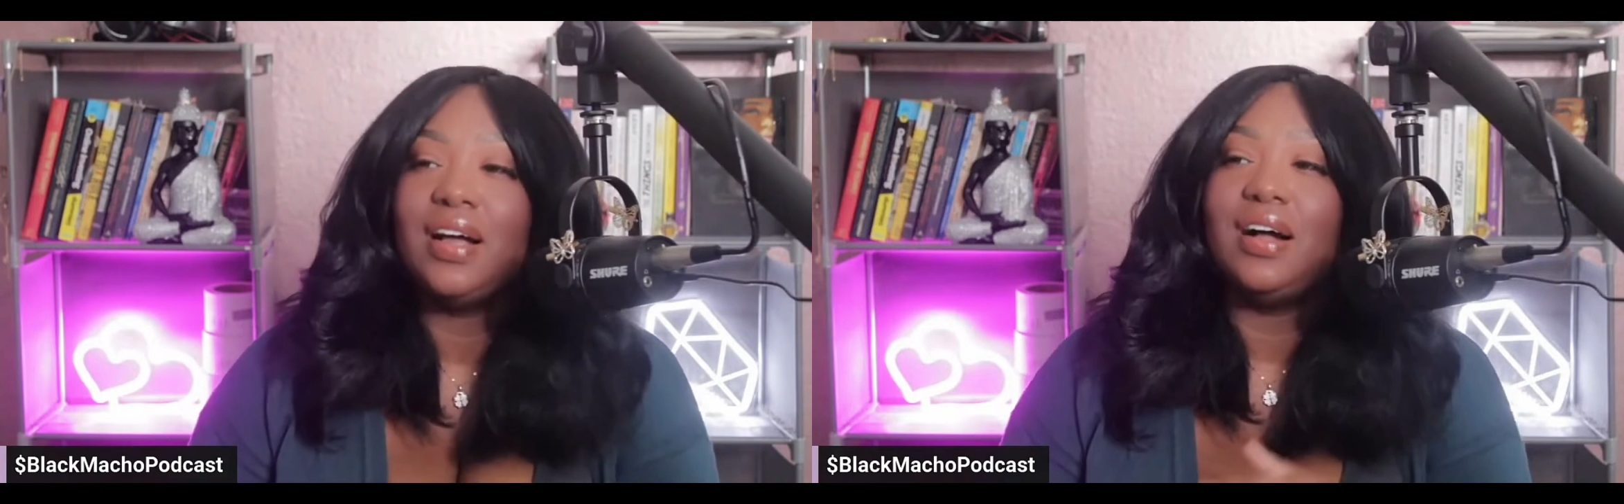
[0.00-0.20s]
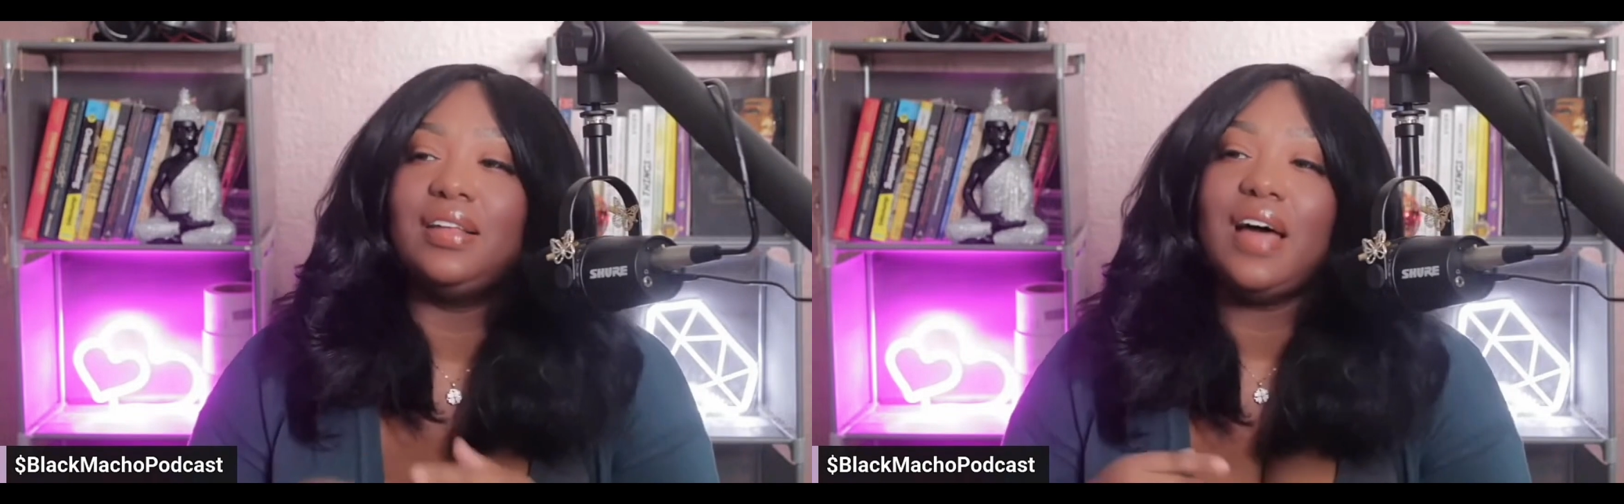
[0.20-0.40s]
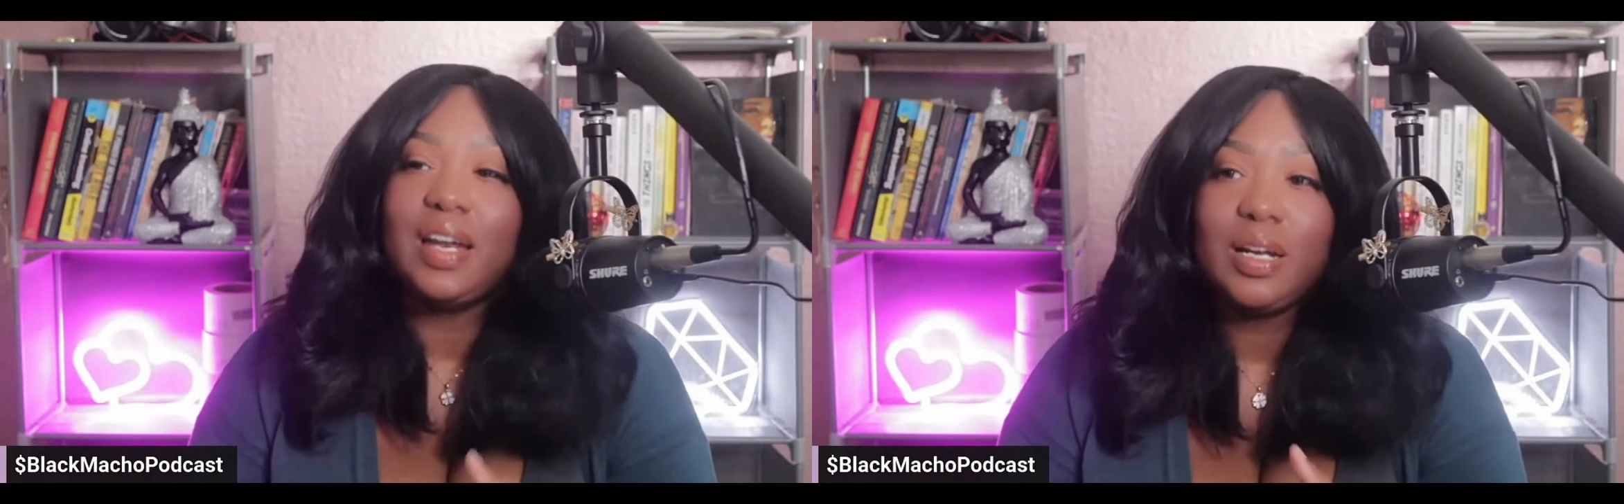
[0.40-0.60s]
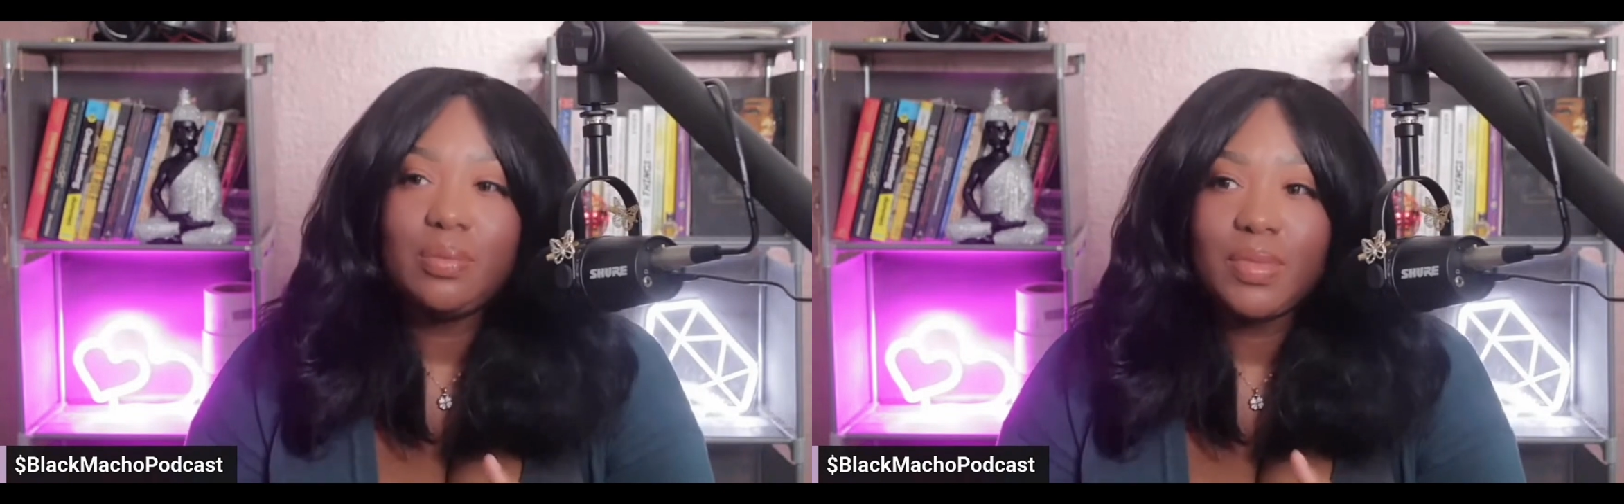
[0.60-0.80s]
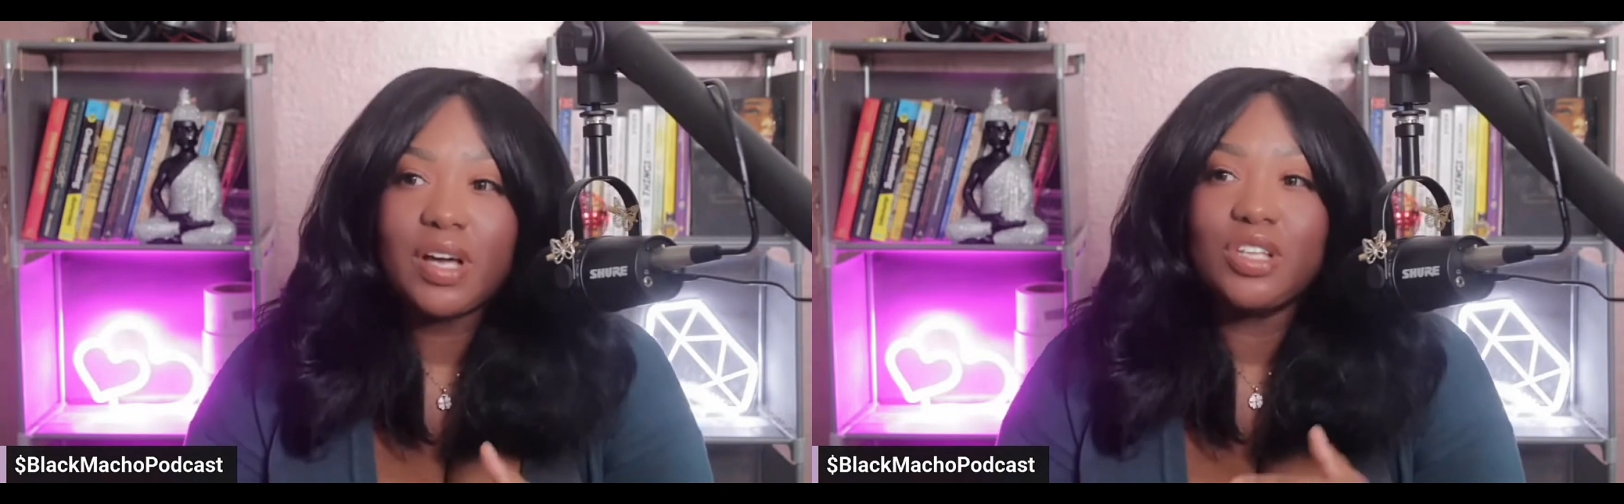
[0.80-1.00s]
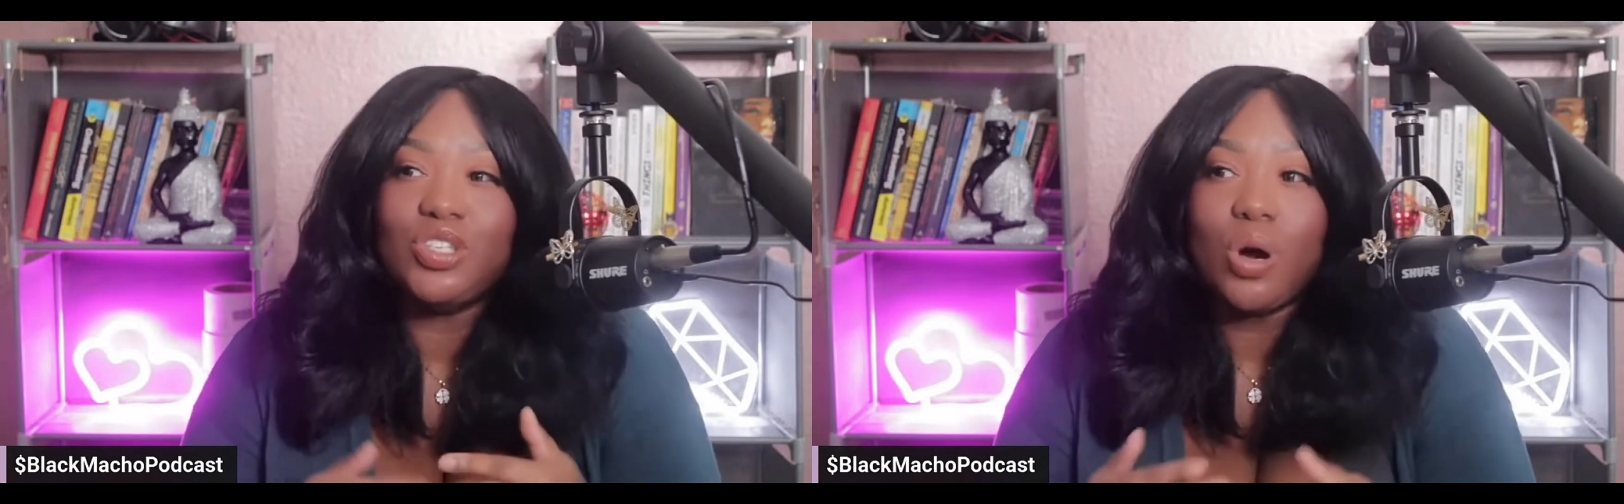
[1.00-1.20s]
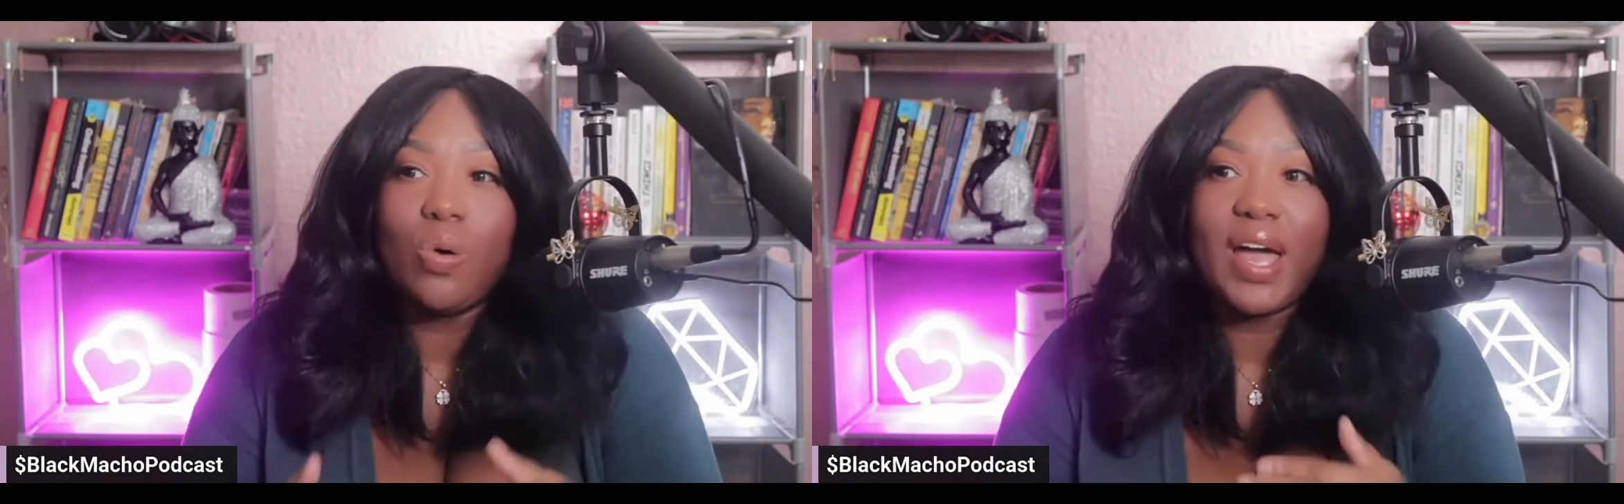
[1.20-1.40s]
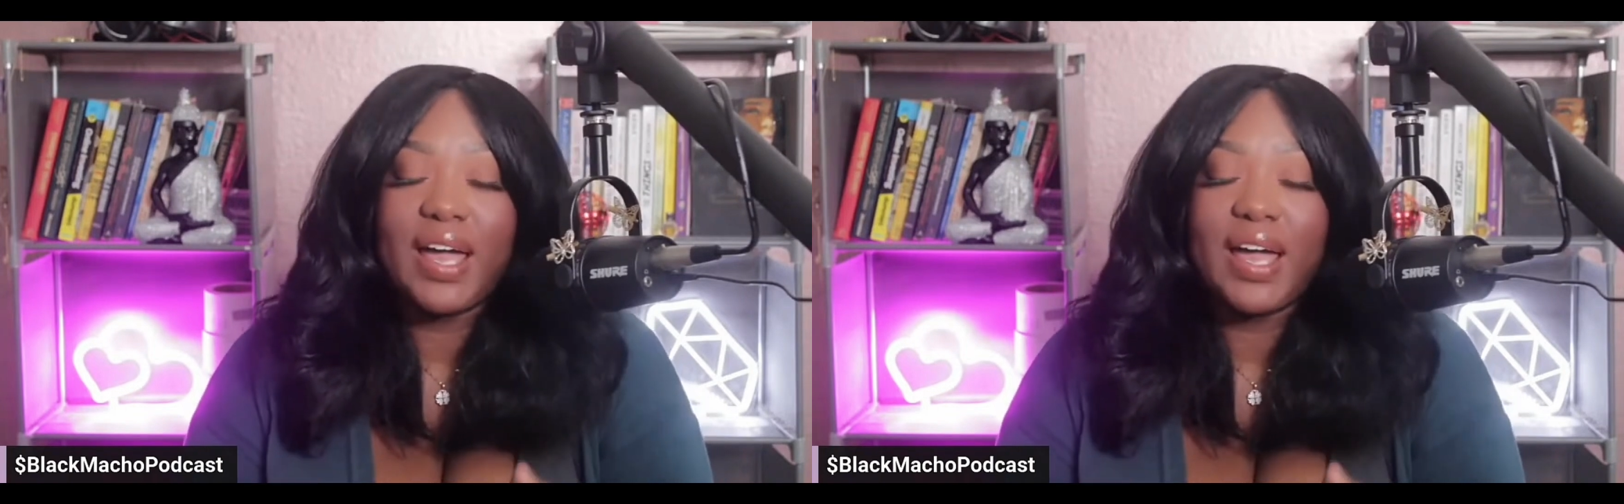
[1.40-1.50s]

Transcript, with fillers: a lot of them don't